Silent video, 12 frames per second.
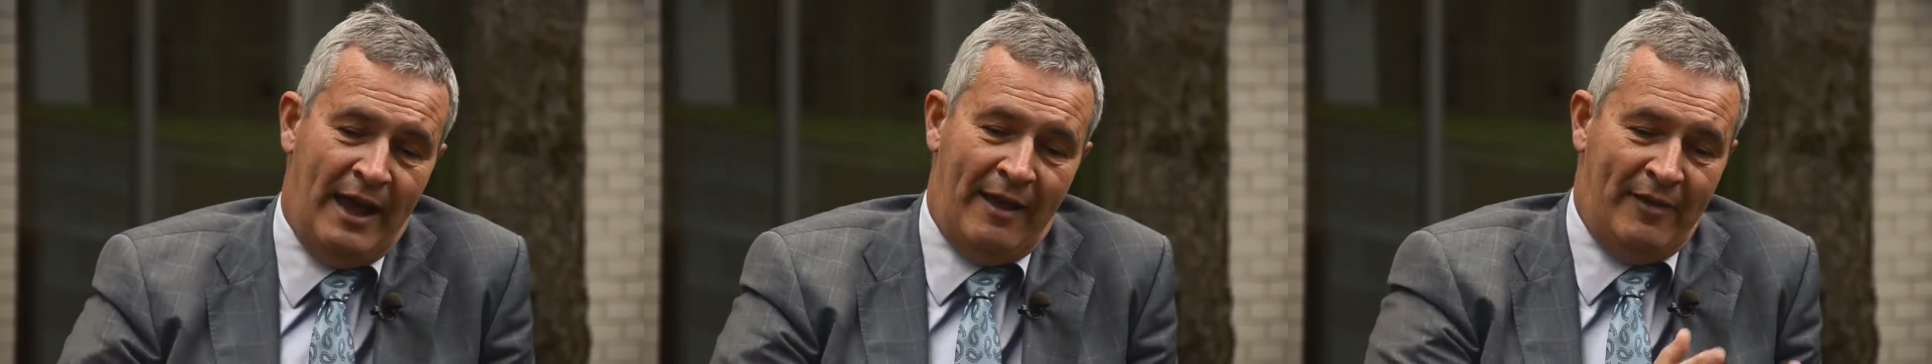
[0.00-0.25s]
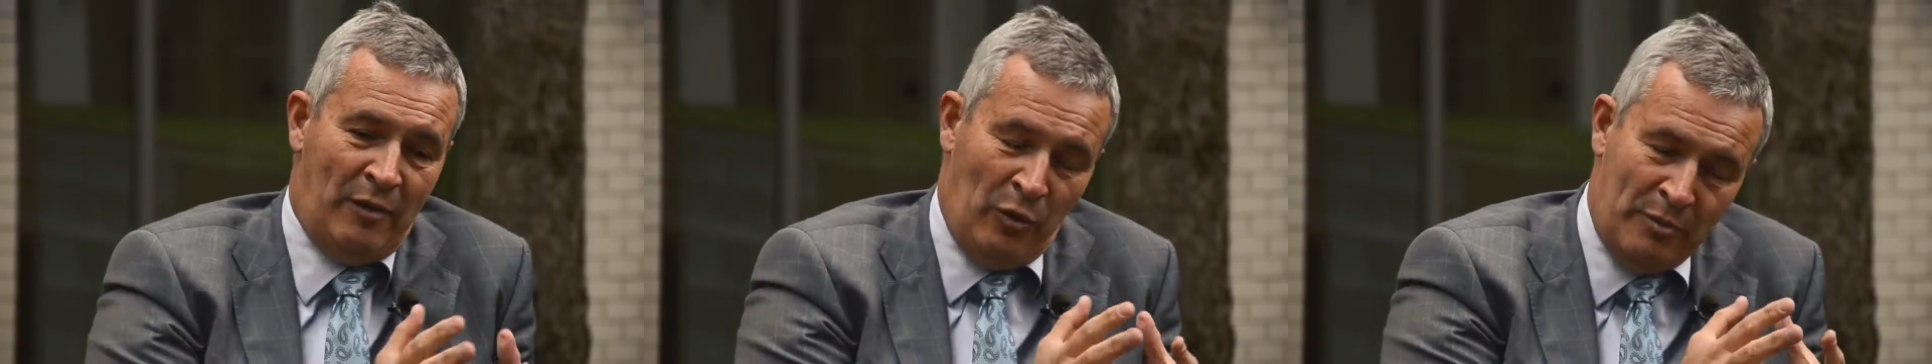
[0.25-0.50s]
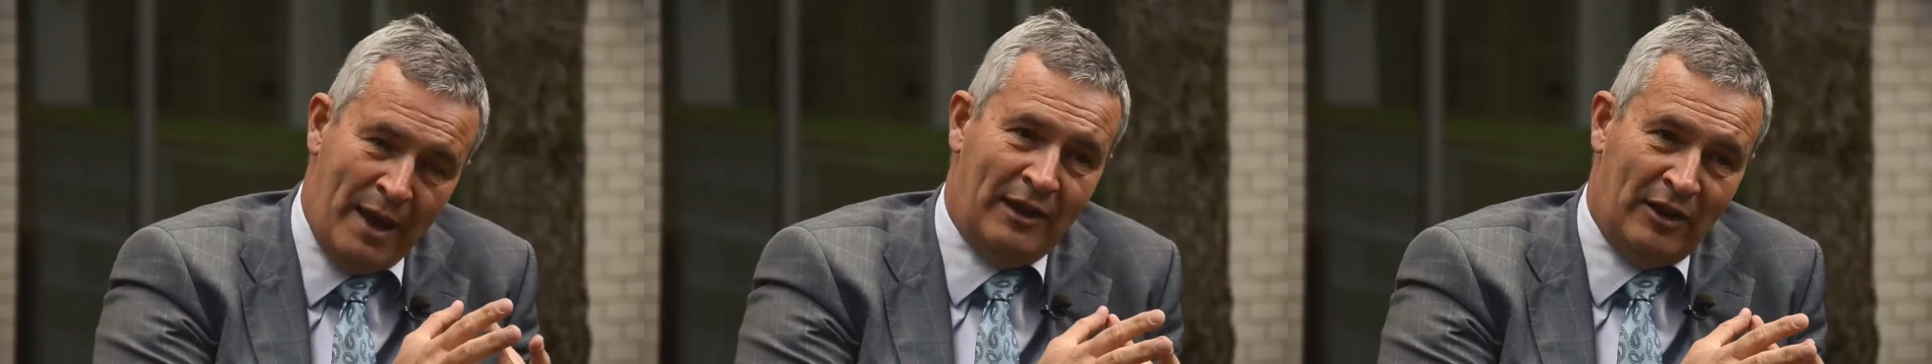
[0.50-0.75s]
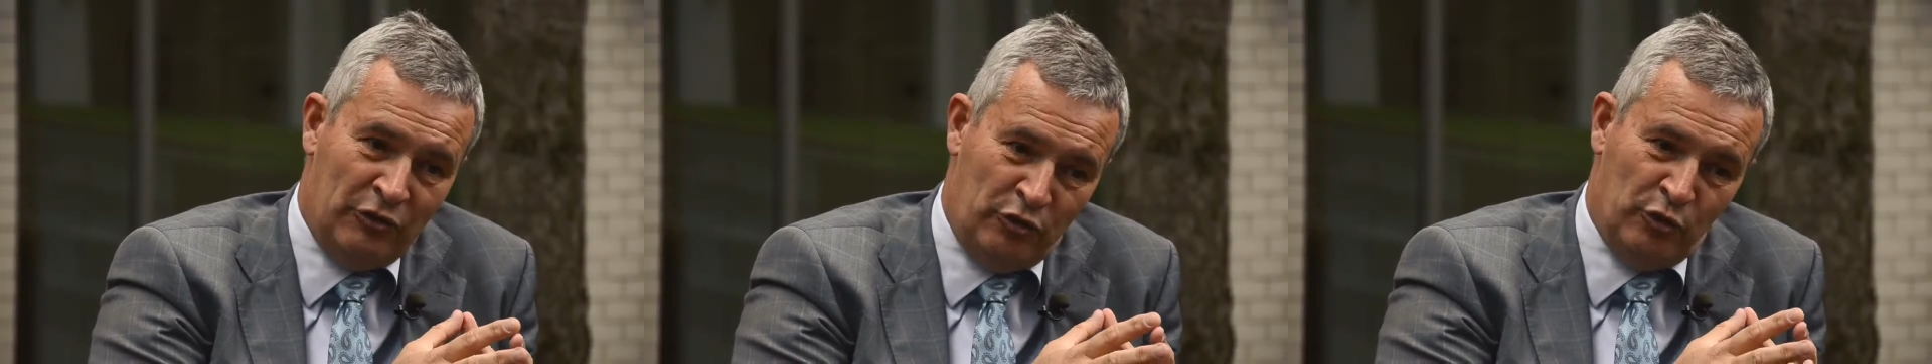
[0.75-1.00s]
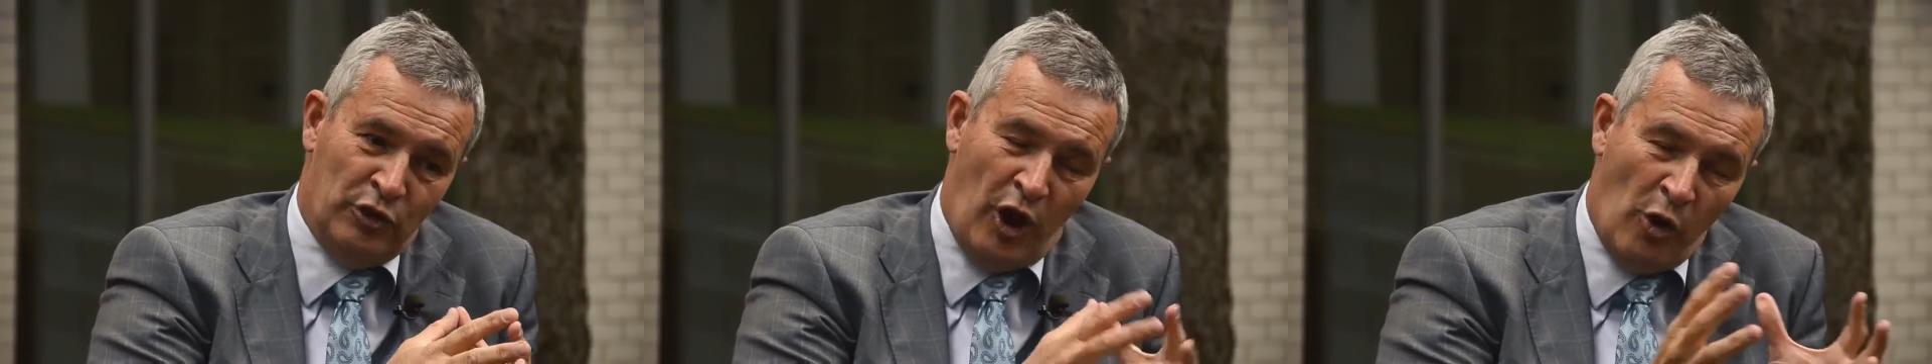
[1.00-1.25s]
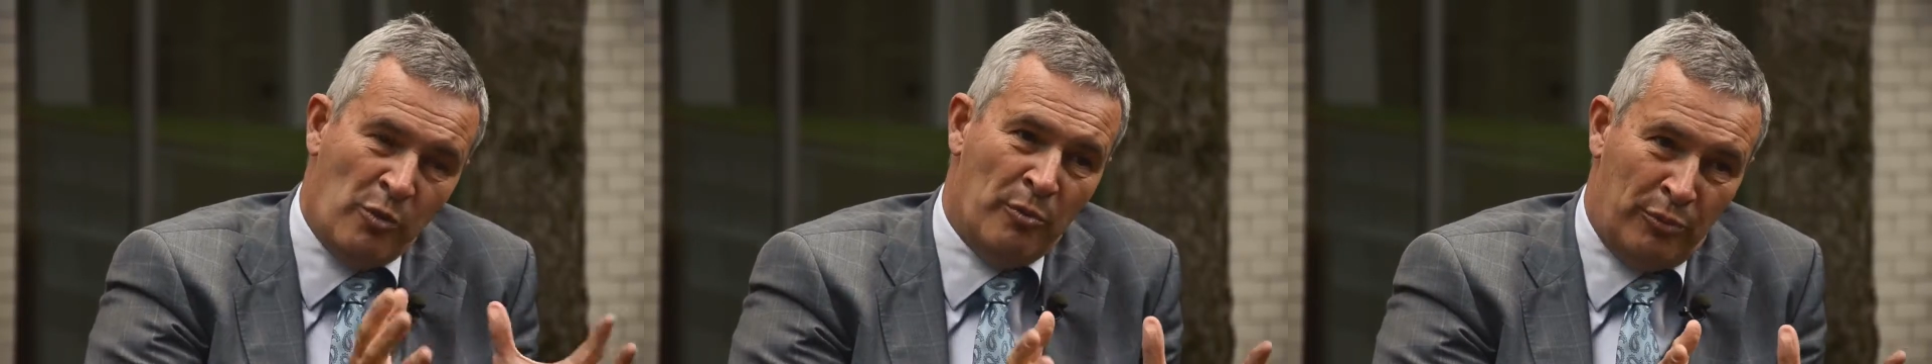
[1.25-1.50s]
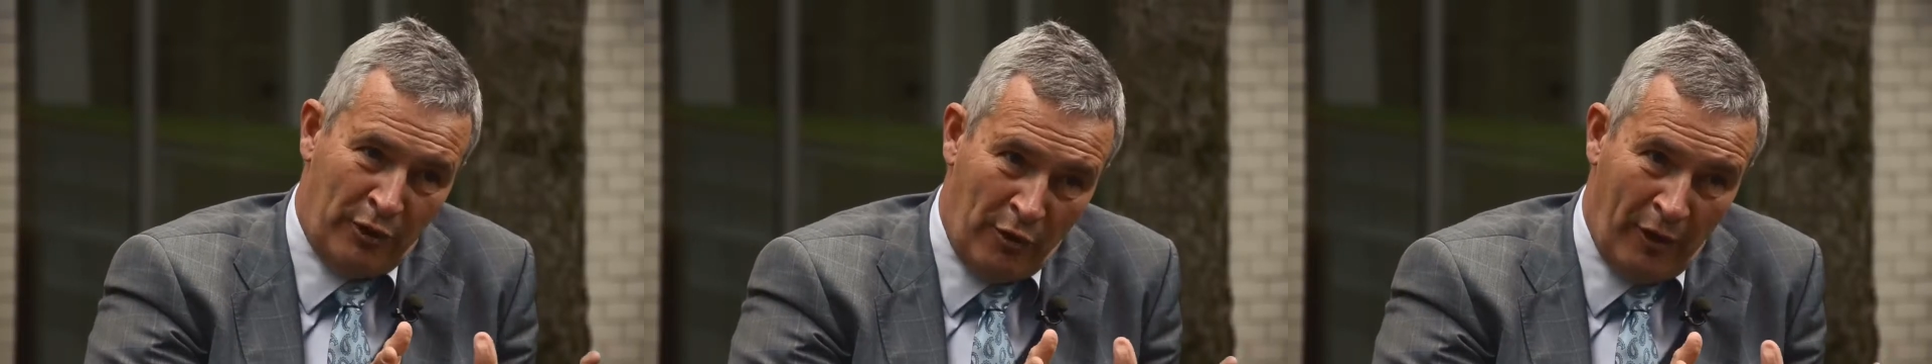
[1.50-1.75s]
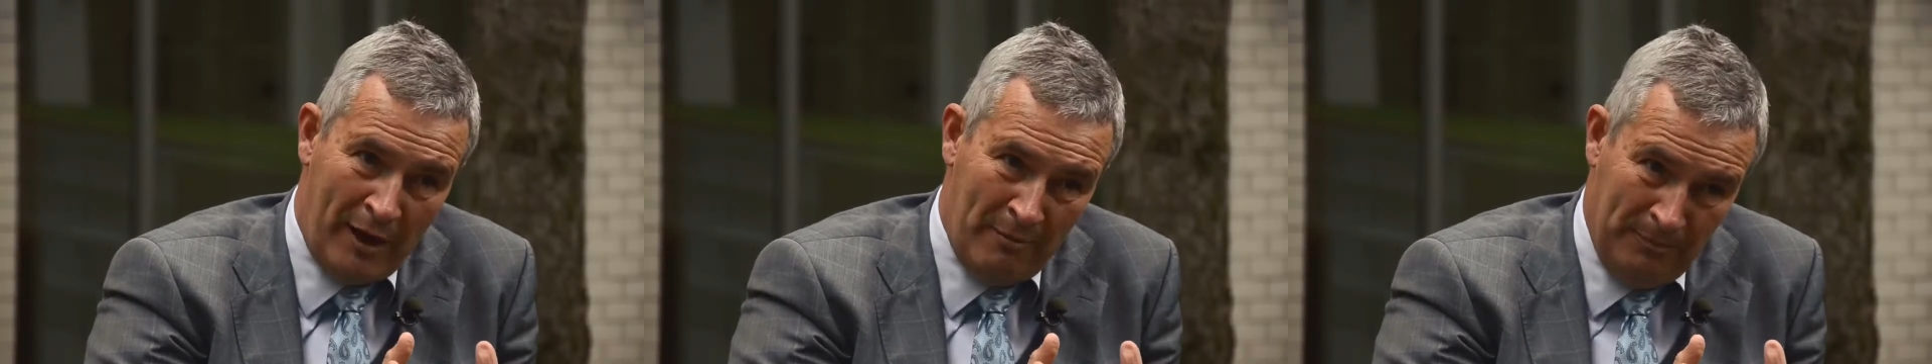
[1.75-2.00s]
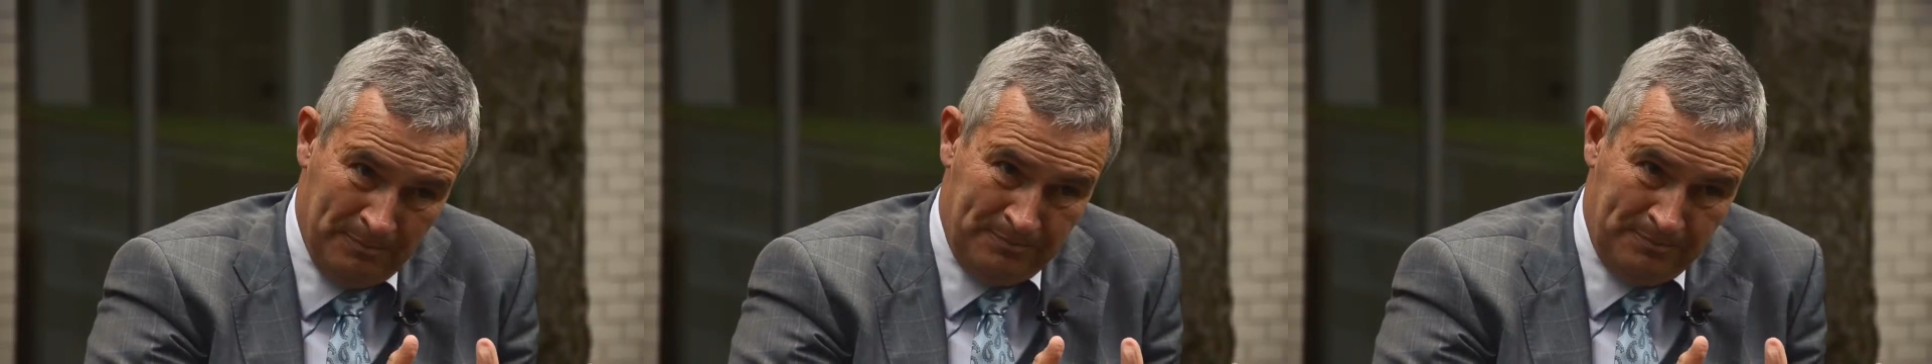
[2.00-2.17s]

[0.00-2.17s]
and then we made it into an open program,